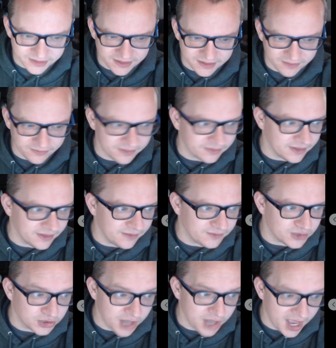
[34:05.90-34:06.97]
I've lived
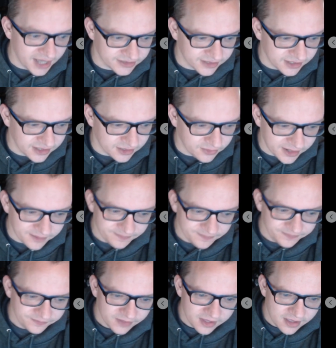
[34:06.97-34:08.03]
in Jackson anyway.
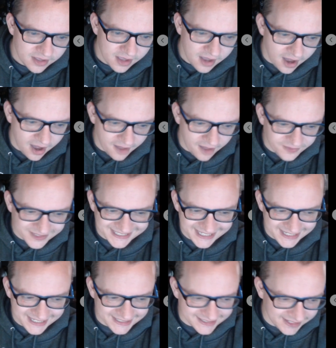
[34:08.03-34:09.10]
The
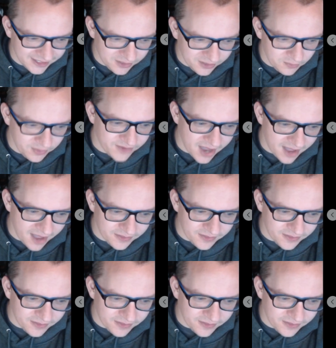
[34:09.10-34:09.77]
CC, we've got the